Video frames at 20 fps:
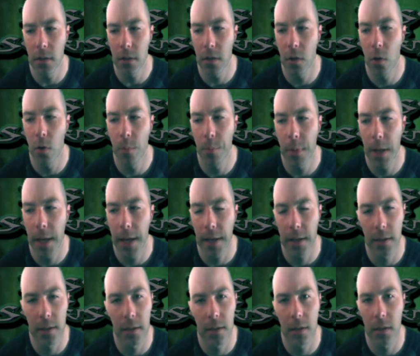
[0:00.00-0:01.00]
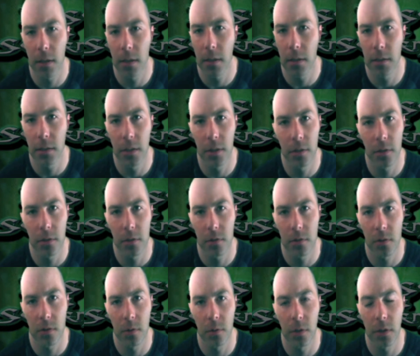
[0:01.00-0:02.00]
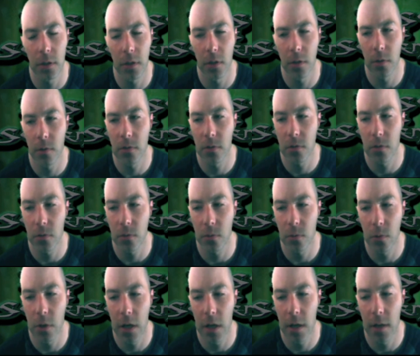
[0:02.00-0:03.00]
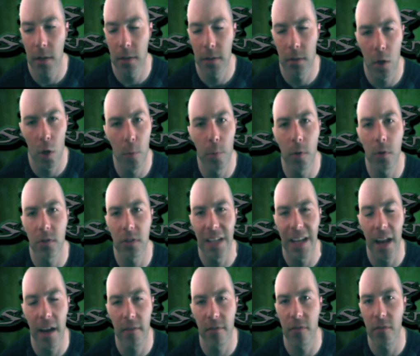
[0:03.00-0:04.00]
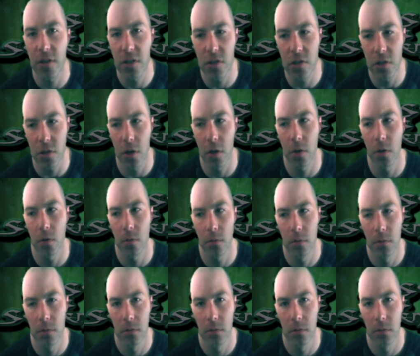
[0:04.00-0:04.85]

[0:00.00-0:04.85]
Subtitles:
going back a year or so ago to almost in every show